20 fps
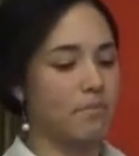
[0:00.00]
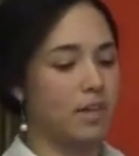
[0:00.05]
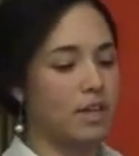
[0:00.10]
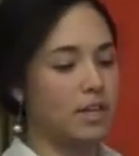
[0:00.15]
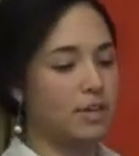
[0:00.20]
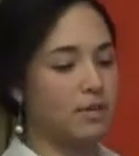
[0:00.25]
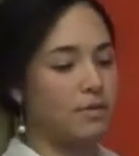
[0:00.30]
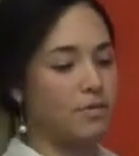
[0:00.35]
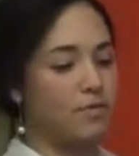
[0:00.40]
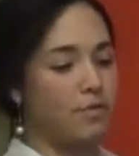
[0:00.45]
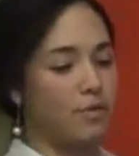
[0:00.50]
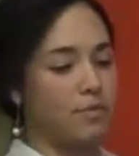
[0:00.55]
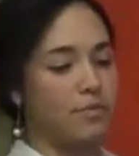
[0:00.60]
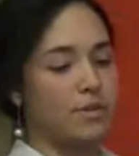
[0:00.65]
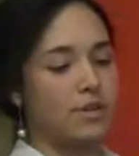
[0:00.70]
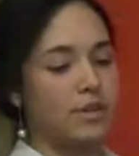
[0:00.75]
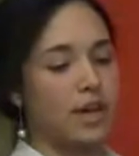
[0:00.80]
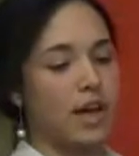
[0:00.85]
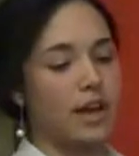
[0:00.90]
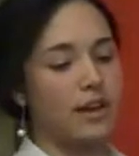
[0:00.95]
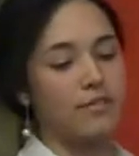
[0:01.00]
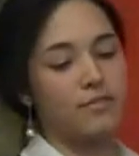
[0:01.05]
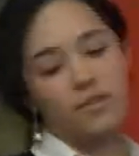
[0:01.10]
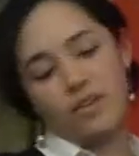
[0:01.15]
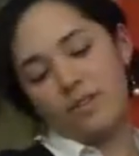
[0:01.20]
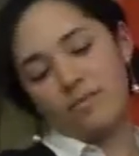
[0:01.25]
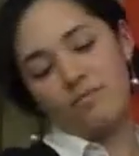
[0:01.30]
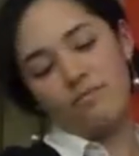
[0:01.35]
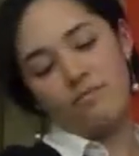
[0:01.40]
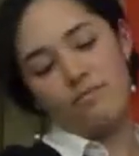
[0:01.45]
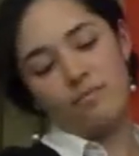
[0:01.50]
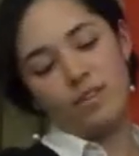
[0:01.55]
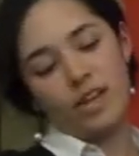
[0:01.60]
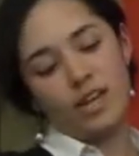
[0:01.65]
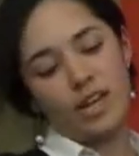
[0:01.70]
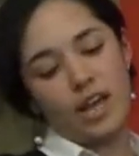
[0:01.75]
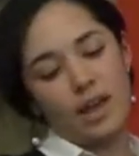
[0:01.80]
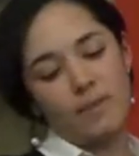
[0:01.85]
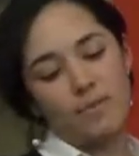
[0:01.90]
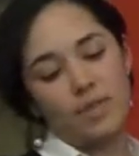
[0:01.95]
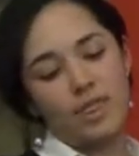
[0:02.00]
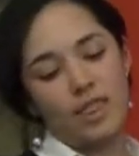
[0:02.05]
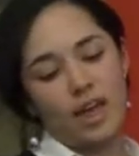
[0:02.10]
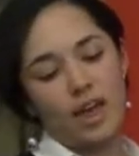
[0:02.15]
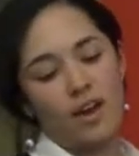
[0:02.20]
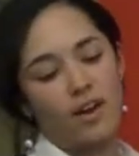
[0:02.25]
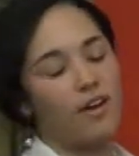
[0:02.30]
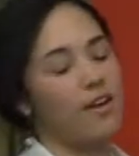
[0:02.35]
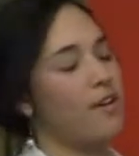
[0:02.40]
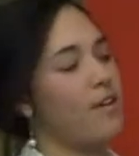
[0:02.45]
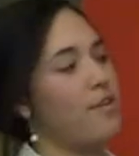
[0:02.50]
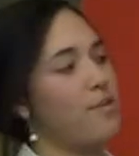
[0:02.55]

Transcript: so it forms kind of a diamond there